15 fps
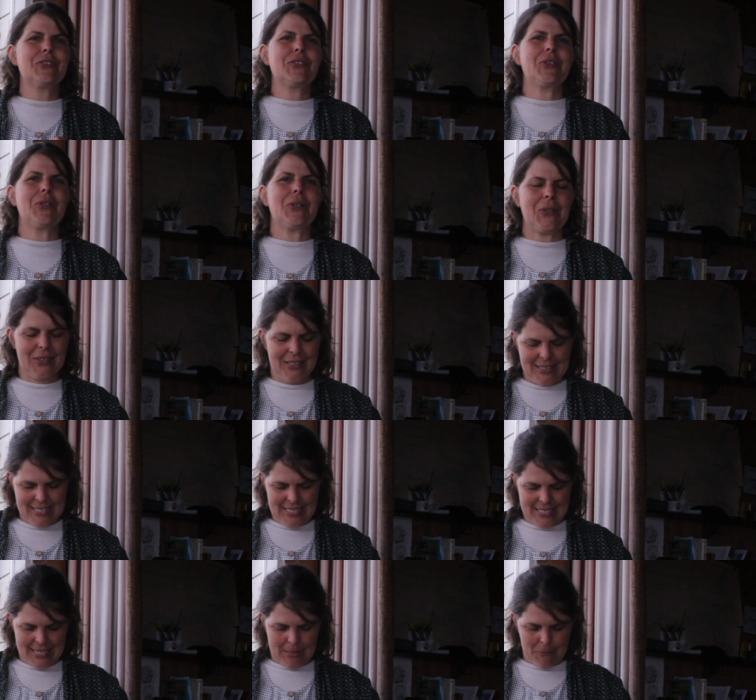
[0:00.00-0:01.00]
for
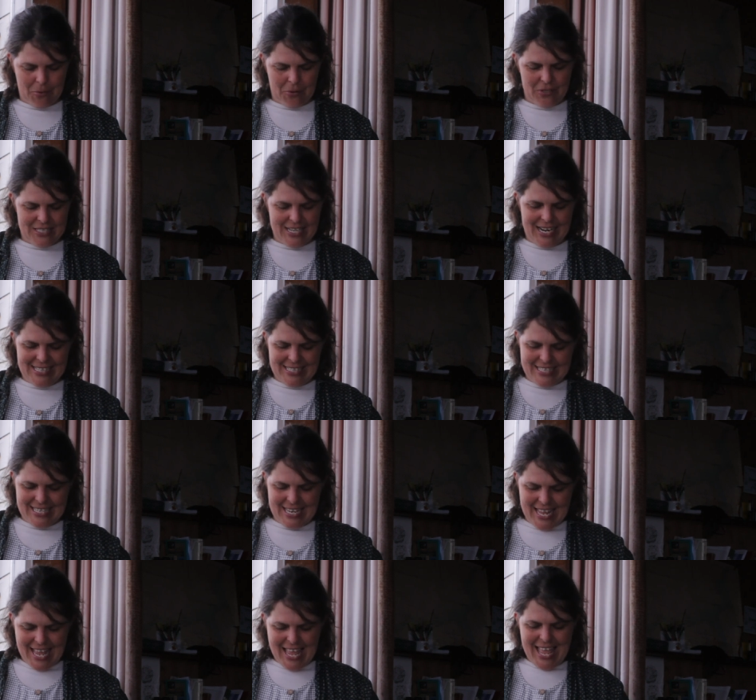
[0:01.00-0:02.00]
knitting projects.
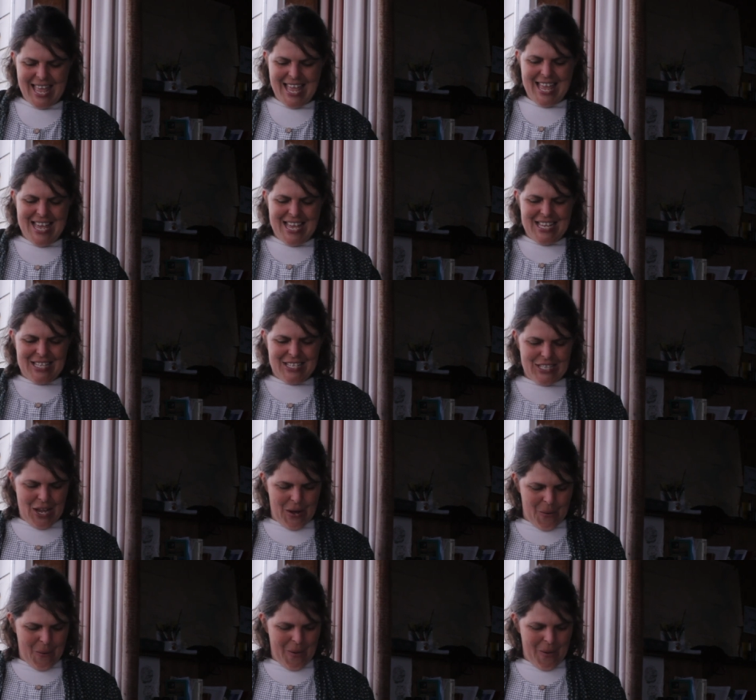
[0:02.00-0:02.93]
So